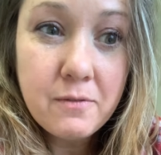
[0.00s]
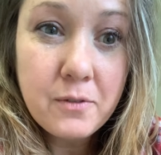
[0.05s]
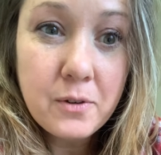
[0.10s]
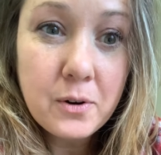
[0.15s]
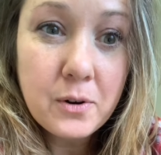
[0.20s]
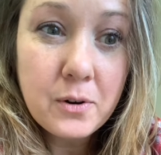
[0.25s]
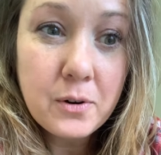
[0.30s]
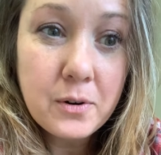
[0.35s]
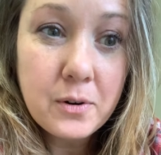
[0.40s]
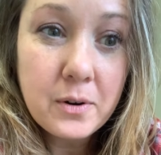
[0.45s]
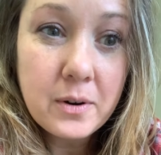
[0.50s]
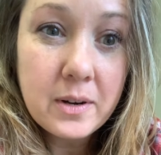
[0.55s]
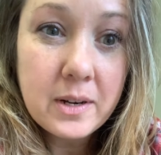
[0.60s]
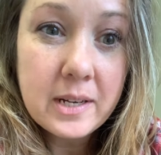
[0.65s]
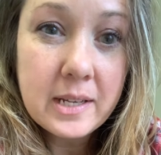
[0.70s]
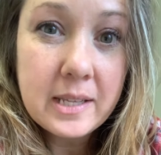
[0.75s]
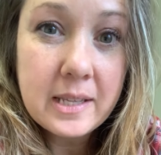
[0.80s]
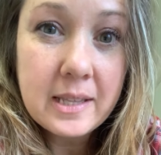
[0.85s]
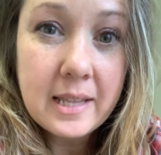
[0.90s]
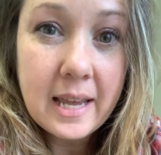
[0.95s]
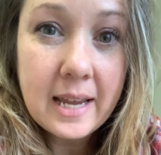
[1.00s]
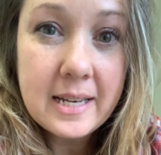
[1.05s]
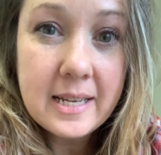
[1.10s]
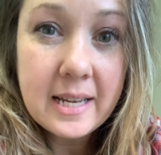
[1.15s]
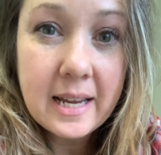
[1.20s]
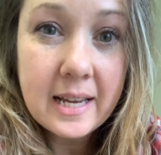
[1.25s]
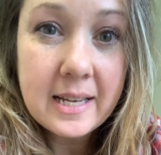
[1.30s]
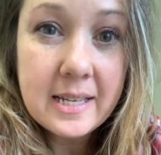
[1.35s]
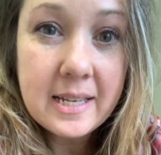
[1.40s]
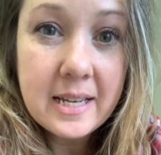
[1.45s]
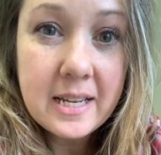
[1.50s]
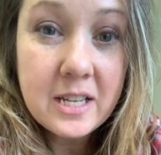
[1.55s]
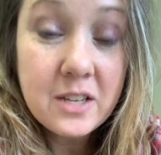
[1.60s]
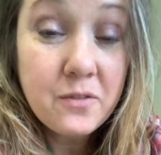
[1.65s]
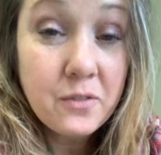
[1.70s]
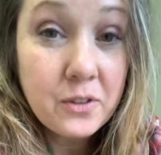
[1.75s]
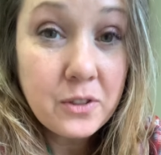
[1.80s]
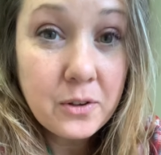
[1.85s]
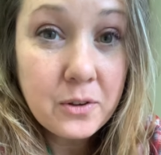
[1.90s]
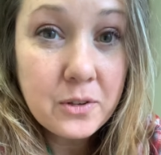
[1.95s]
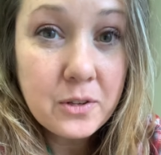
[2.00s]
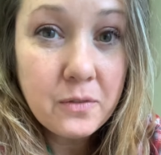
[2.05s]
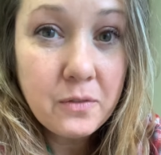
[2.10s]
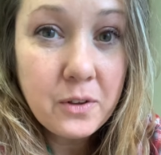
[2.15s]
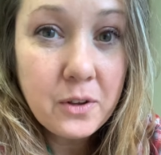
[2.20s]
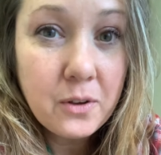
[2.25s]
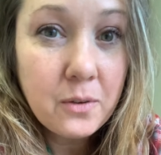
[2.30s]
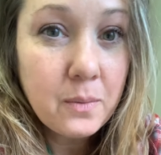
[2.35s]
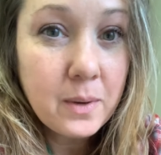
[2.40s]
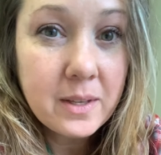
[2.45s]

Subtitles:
for the ATITs for those of you,